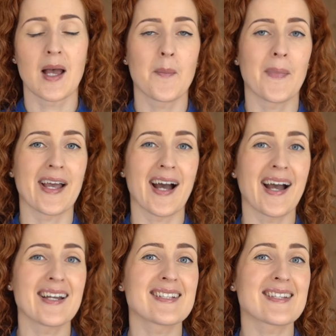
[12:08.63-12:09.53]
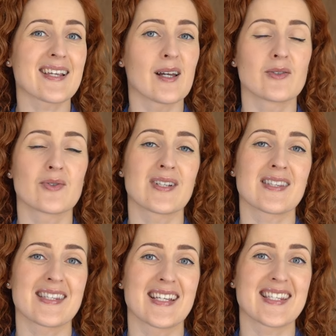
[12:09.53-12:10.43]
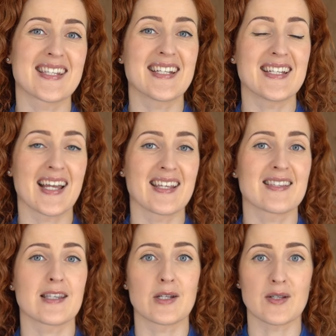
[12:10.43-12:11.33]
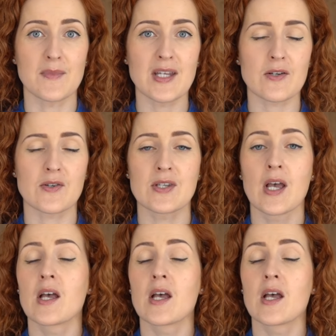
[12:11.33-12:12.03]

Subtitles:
My height is 169 centimeters,